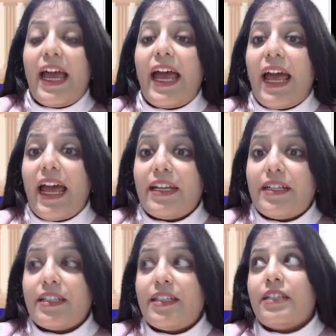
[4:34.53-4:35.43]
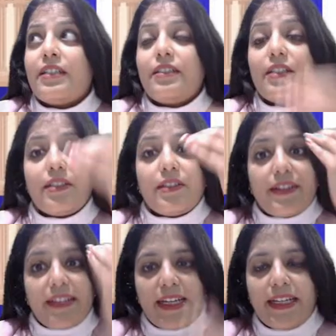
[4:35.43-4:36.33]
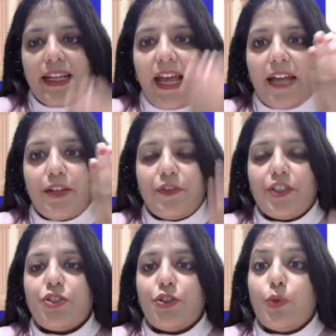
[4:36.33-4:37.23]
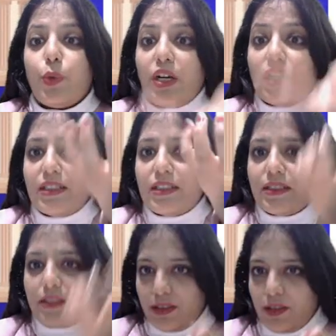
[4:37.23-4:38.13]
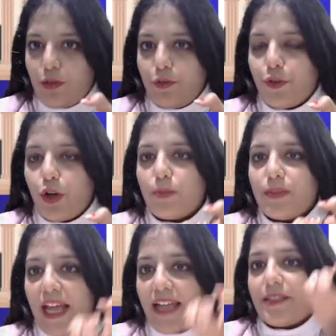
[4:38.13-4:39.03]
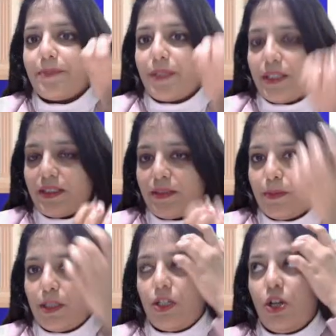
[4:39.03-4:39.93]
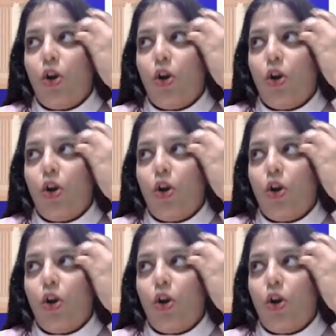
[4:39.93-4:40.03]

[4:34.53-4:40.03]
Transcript: And the rate at which you earn from that principal